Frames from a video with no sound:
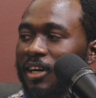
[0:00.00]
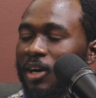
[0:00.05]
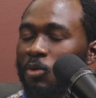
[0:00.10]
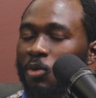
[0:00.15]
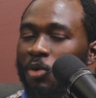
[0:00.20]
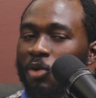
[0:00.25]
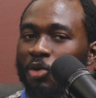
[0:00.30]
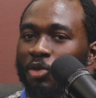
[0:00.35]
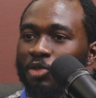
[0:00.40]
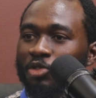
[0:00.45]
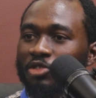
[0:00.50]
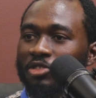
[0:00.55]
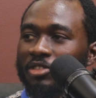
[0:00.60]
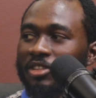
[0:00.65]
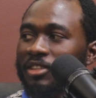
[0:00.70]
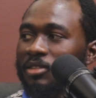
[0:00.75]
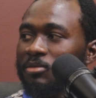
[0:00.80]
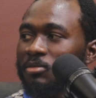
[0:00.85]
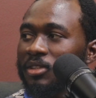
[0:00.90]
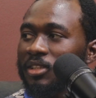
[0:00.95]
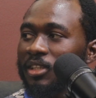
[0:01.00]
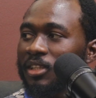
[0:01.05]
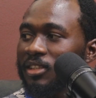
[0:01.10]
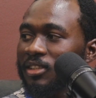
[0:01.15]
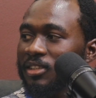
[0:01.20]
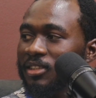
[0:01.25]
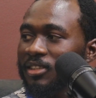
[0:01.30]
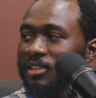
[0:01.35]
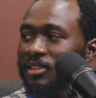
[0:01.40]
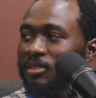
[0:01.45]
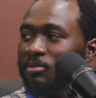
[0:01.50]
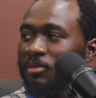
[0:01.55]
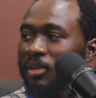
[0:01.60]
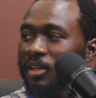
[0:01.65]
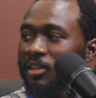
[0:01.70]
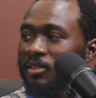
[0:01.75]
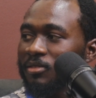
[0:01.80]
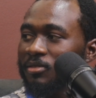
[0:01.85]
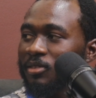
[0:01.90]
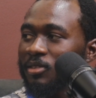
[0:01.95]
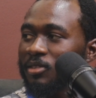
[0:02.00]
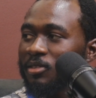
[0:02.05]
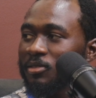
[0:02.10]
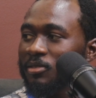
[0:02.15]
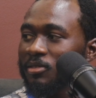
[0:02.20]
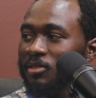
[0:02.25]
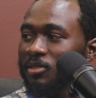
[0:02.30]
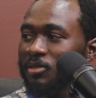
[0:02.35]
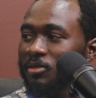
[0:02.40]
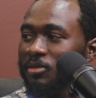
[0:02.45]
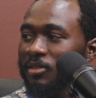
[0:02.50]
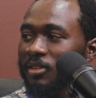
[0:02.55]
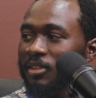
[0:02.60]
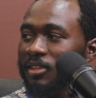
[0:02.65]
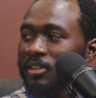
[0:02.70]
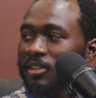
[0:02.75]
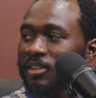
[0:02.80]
And what country is the biggest market for you so far?